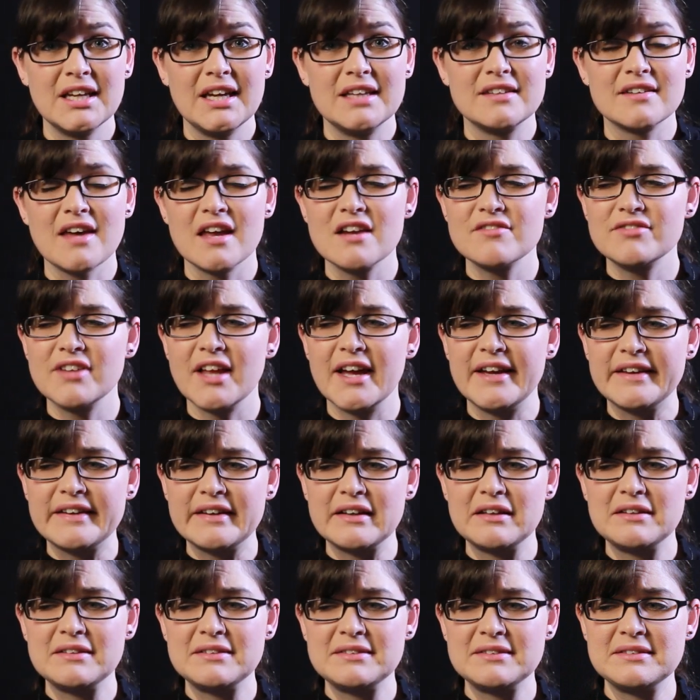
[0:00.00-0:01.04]
It's kind of like,
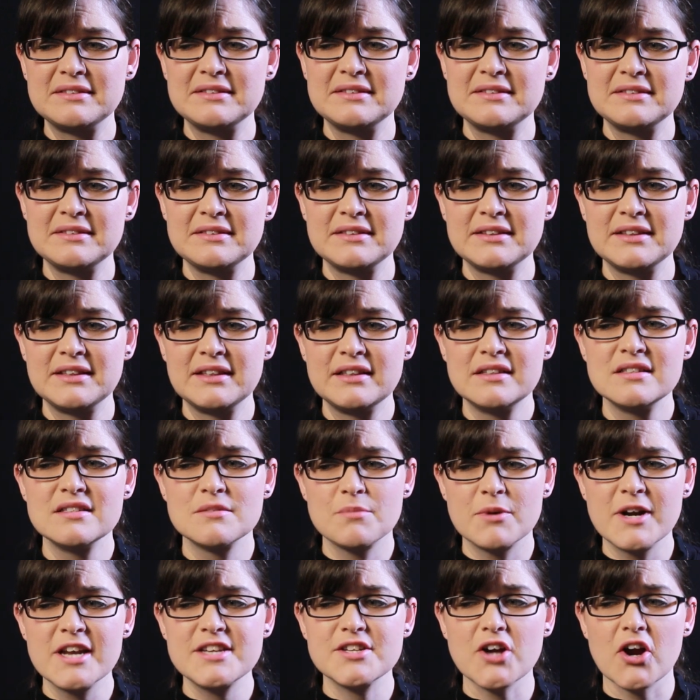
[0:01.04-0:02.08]

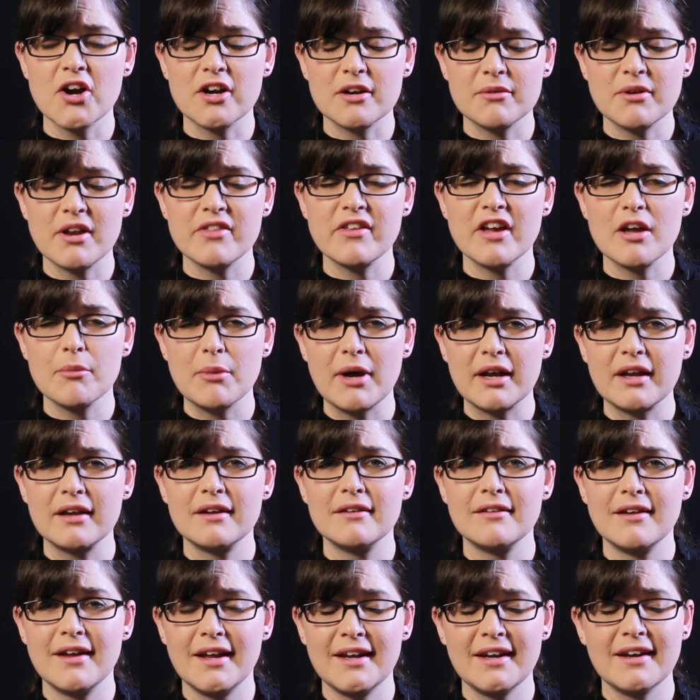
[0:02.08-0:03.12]
it's pretty dark when you think about
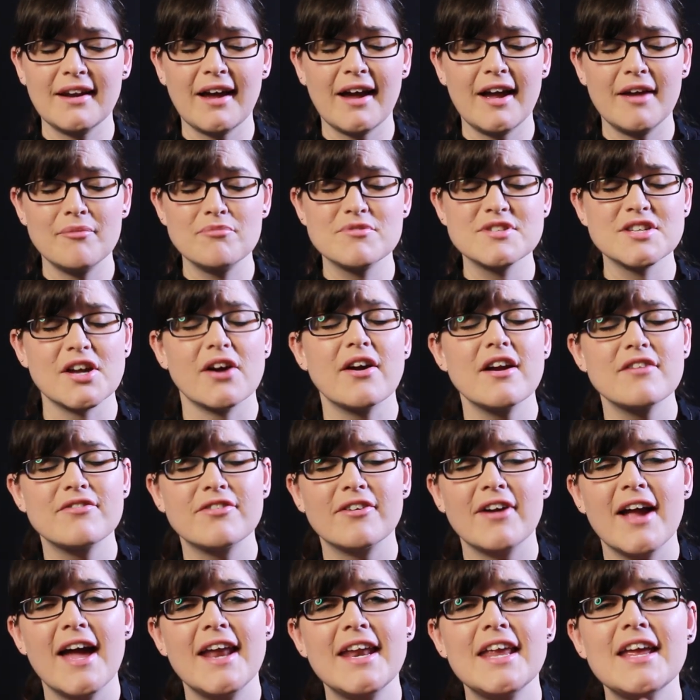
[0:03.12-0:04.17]
it. And I'm sorry
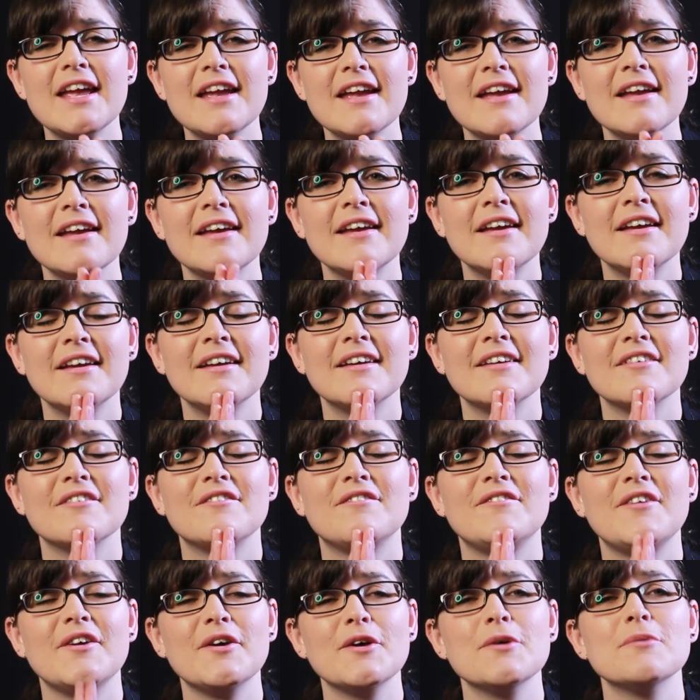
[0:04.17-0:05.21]
for any
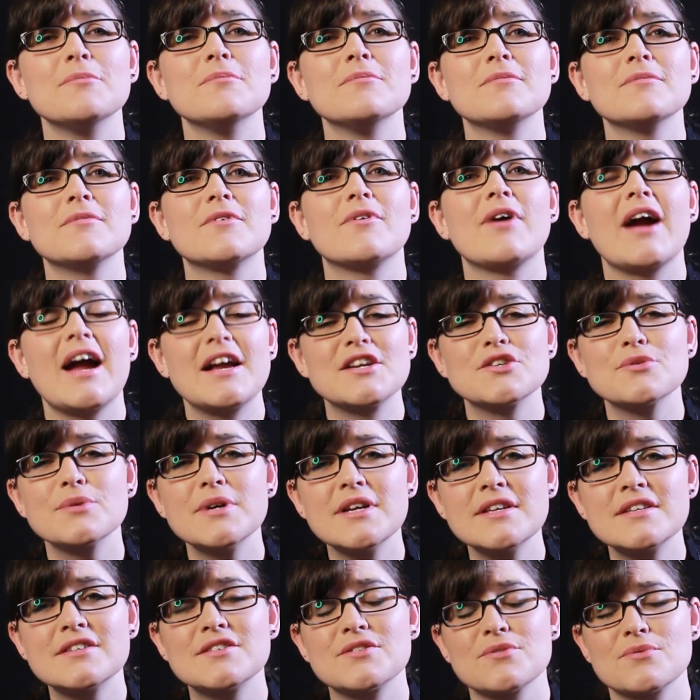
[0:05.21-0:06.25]
film
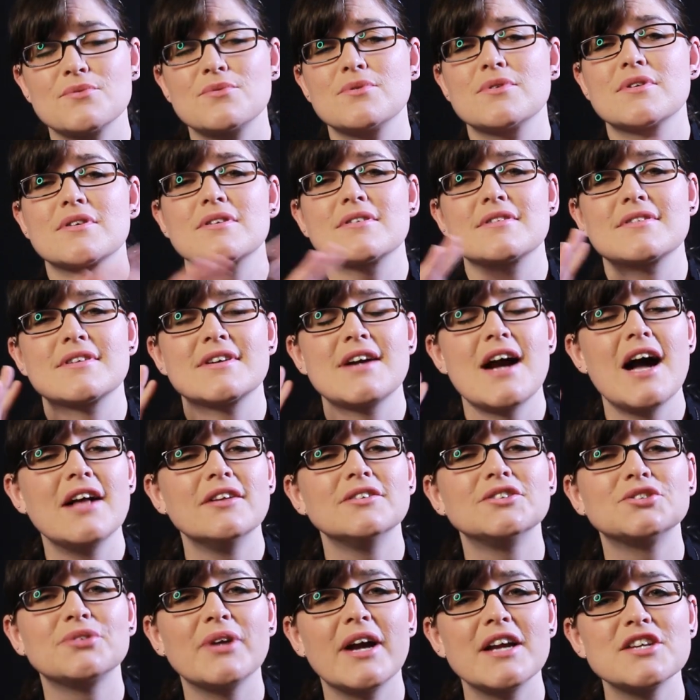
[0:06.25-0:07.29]
graduates or
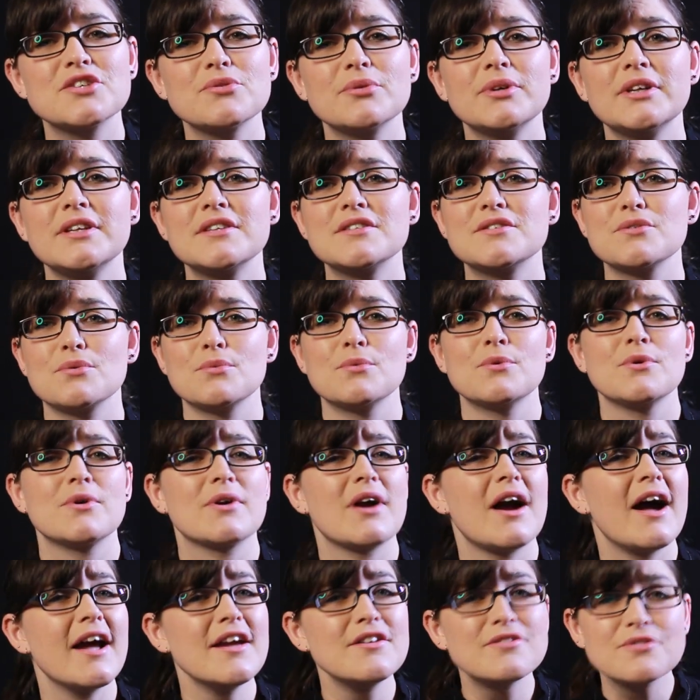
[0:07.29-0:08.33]
college graduates
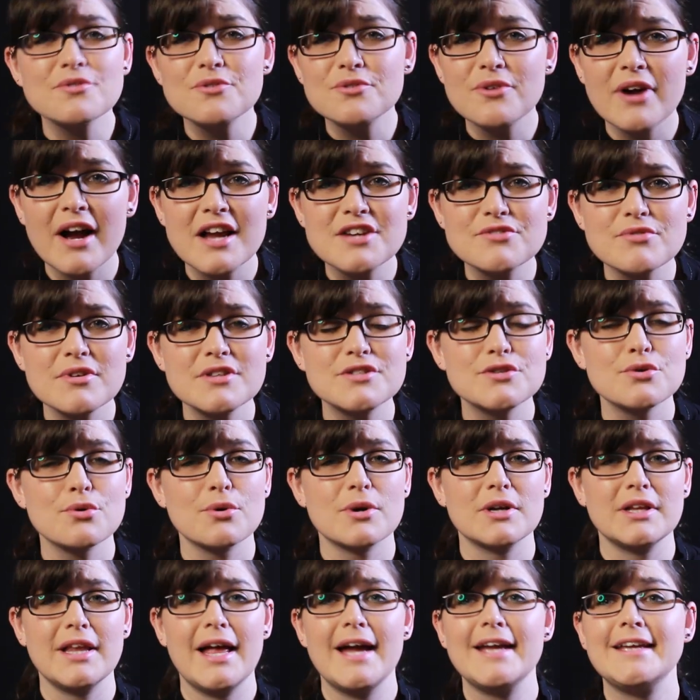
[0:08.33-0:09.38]
or high school graduates who
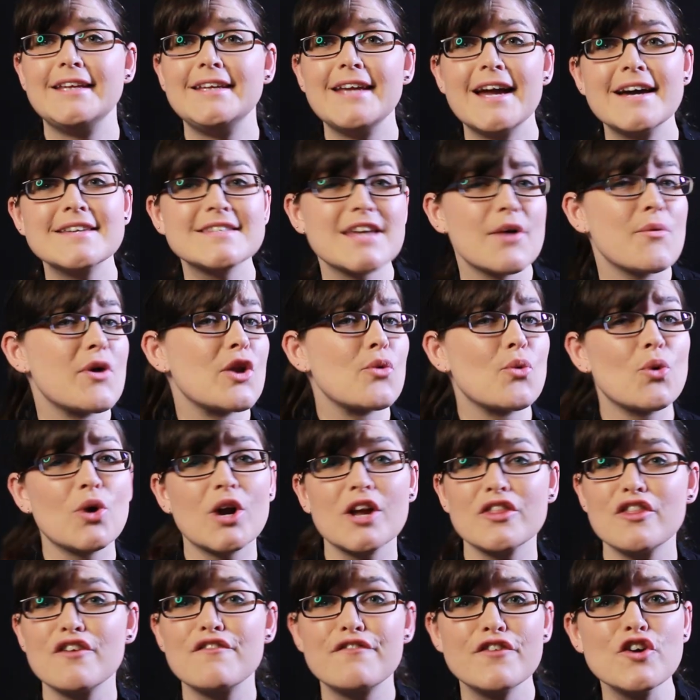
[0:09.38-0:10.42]
are like, yes, I want to
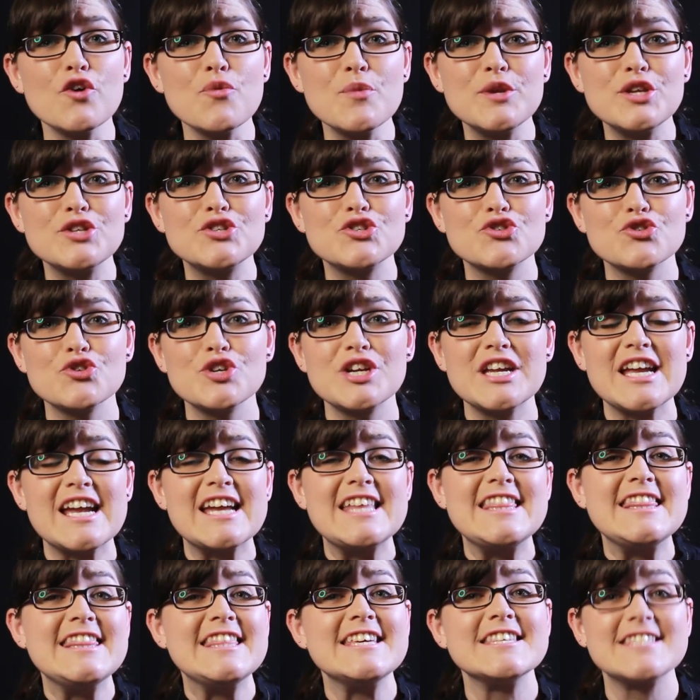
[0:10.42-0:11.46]
work in the film industry,
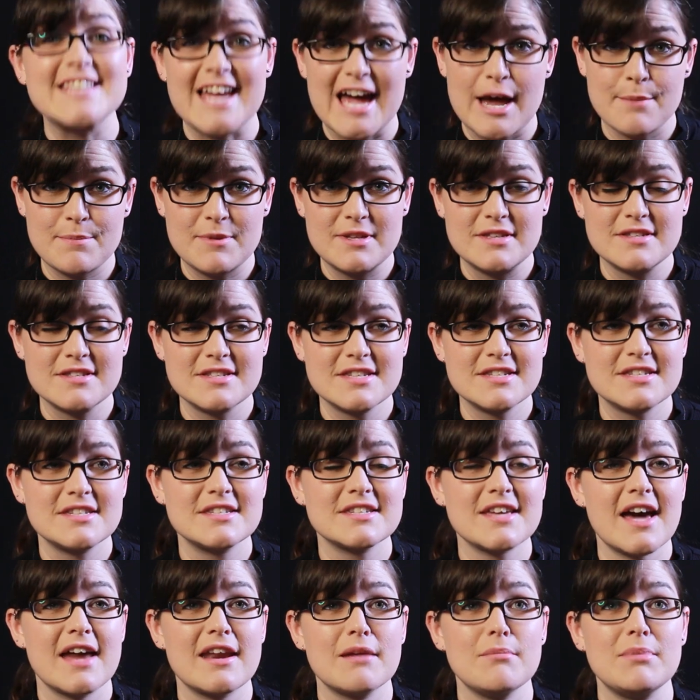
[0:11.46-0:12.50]
and this happens. This
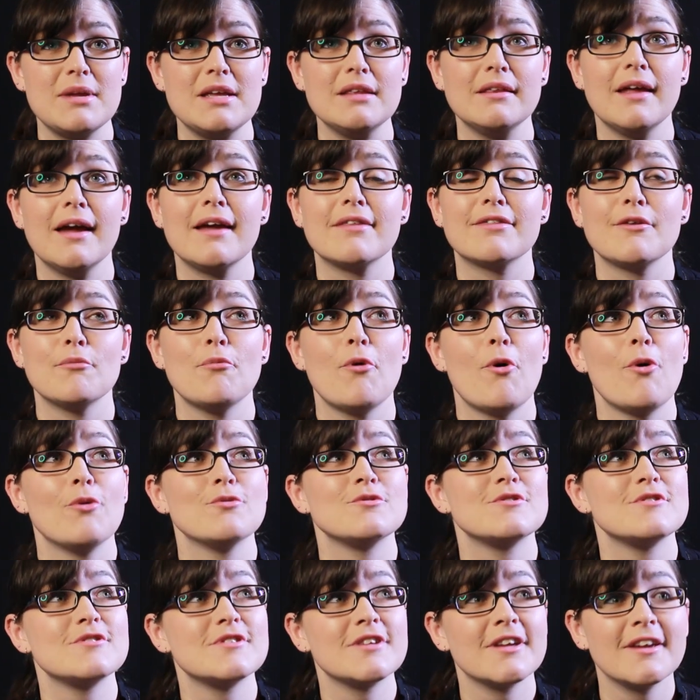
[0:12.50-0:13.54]
has got to be like the
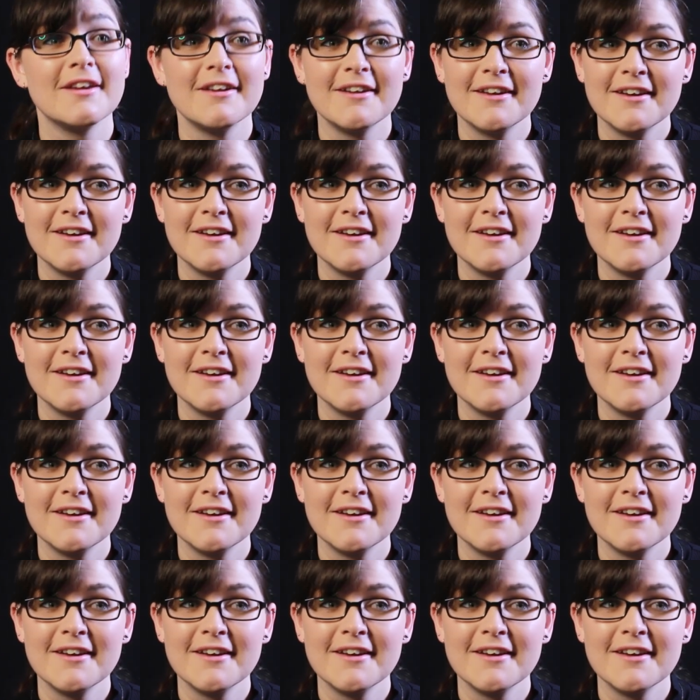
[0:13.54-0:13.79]
most.